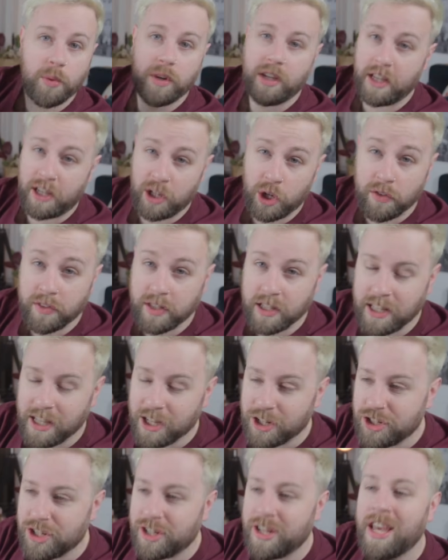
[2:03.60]
we're kicking off in the
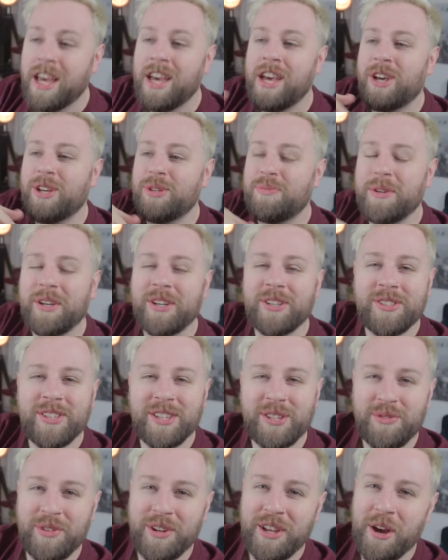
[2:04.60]
kitchen is because
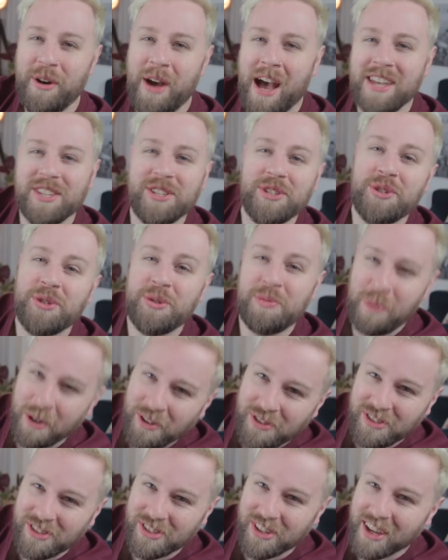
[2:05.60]
this video has a
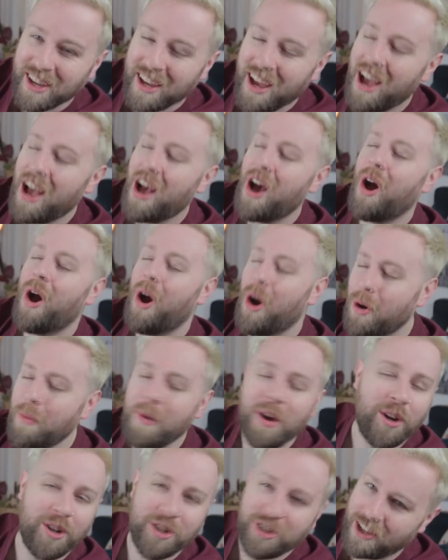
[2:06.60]
sponsor. Oh
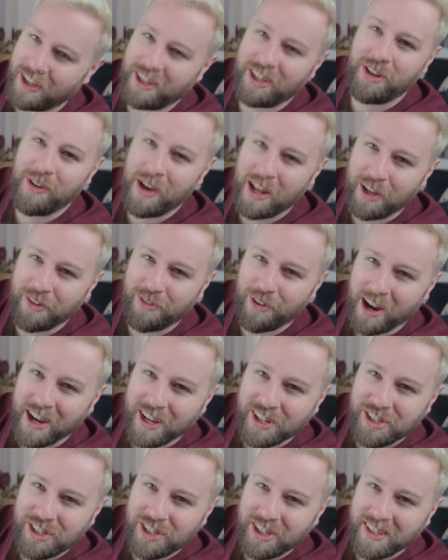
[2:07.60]
my gosh, thank you,
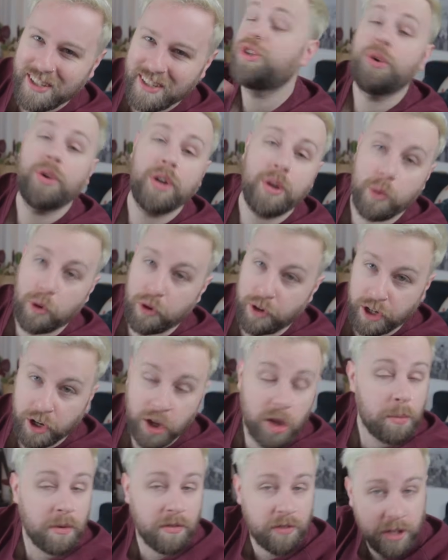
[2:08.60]
HelloFresh. I'm sure you already
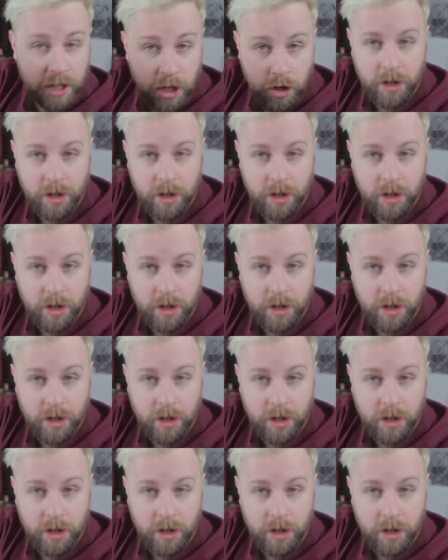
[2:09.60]
know, but for the